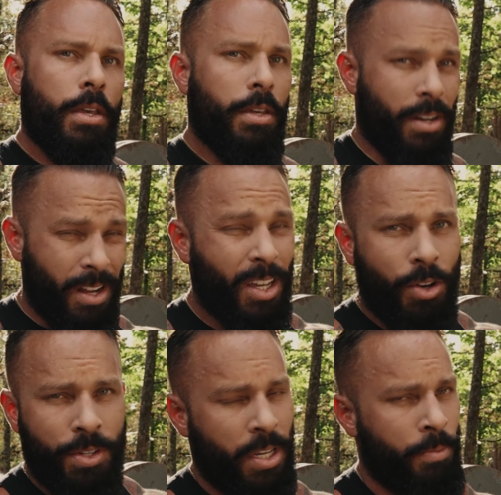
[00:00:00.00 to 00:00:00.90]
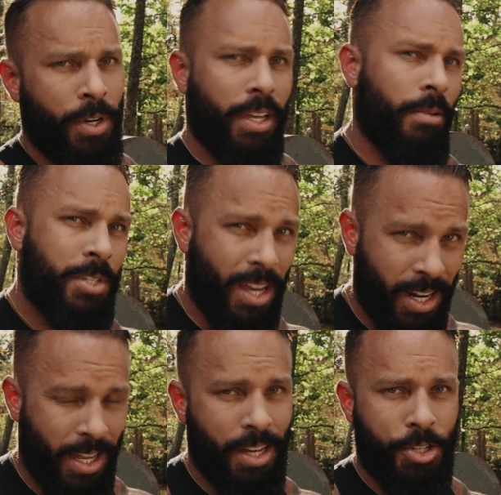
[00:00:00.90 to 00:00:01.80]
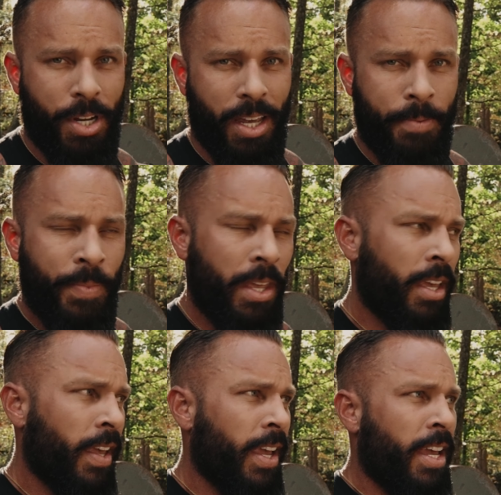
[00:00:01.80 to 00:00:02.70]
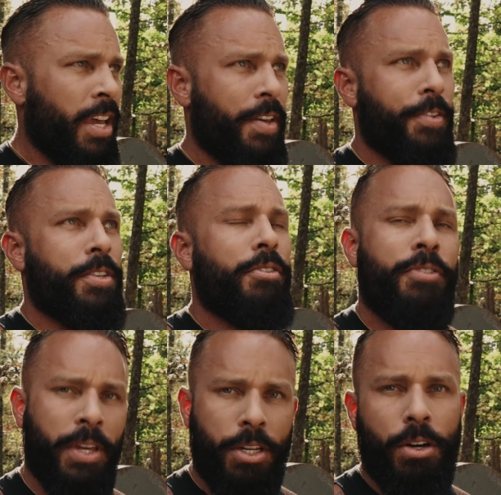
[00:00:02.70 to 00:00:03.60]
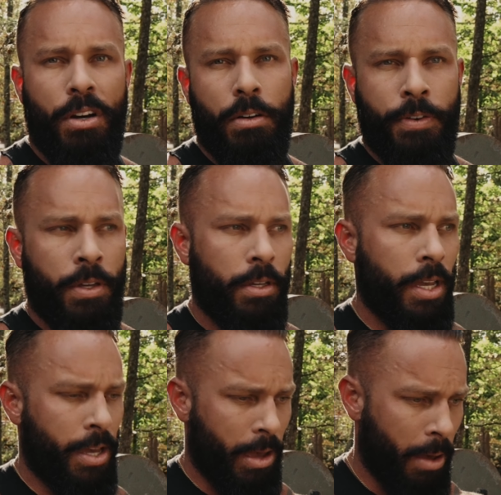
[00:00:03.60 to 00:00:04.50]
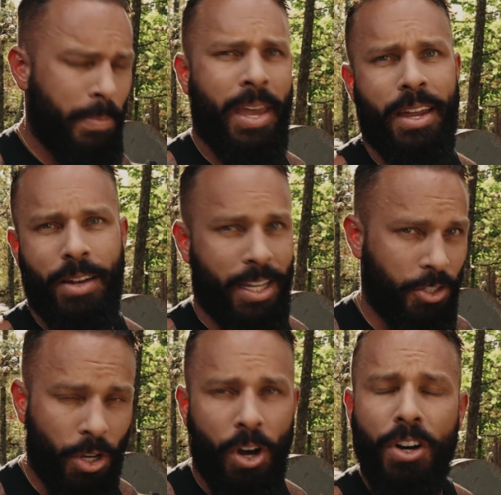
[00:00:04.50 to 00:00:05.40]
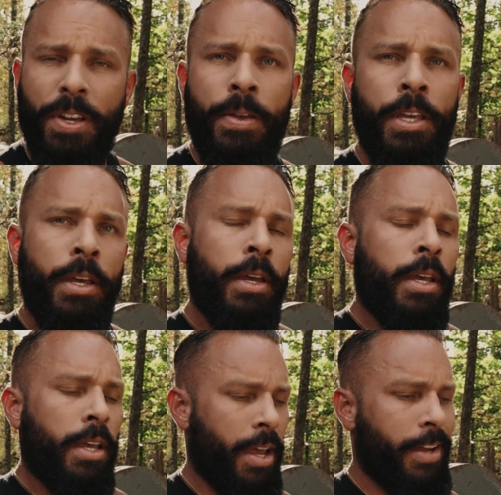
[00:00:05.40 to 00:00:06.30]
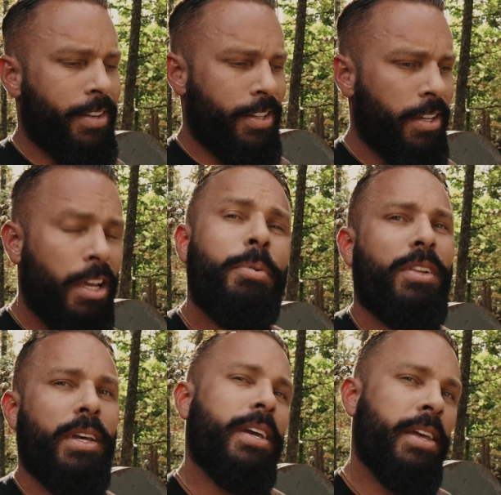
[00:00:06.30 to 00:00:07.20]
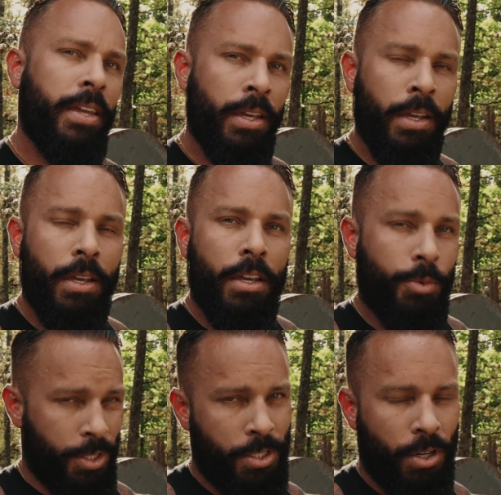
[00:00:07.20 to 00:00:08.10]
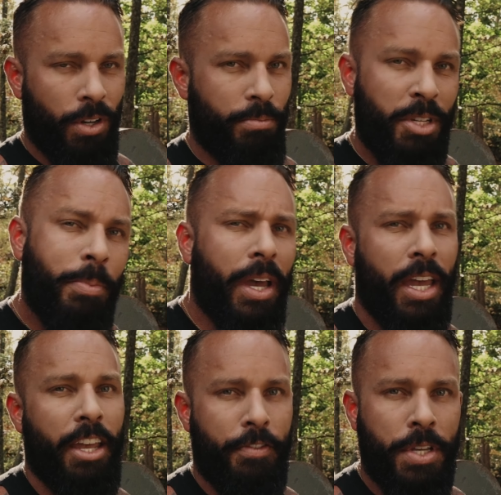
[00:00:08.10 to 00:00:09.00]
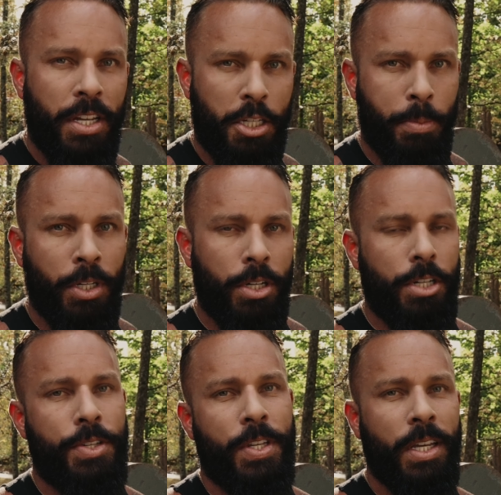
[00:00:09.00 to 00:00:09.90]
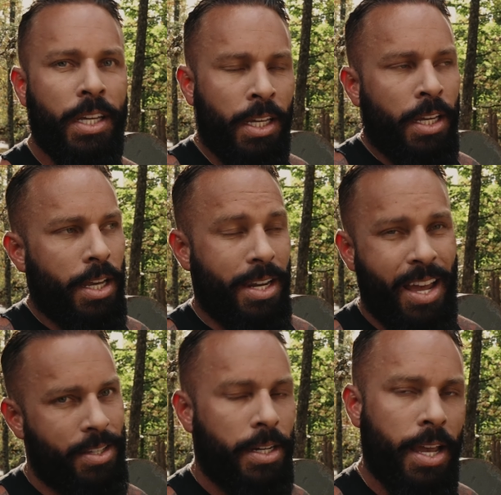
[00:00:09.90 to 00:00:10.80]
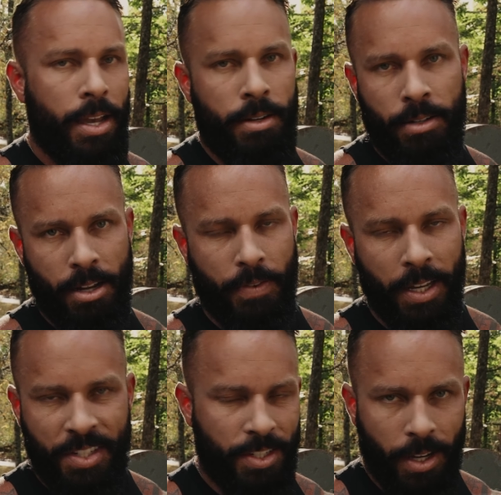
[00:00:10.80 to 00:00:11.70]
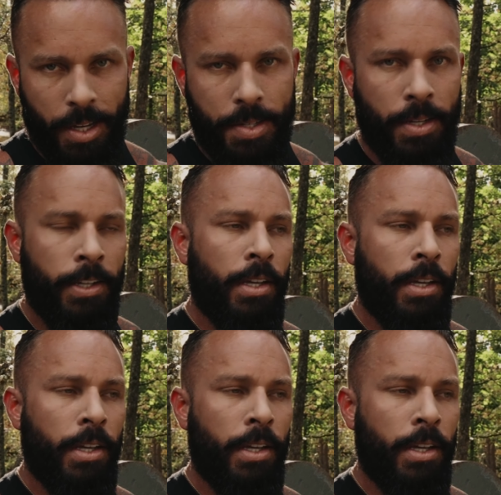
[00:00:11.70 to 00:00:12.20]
And another concept when it comes to ADHD is think of a pet, like a dog. And typically when the dog misbehaves, it's because it hasn't had enough exercise,